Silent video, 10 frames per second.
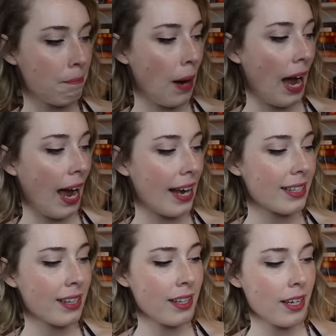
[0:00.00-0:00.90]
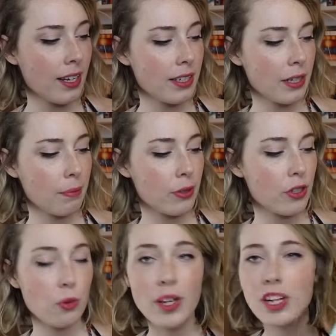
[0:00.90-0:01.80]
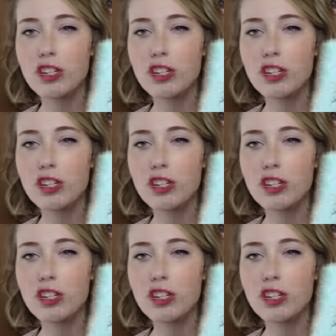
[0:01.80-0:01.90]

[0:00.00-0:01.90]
by Cynthia Diapri-Sweeney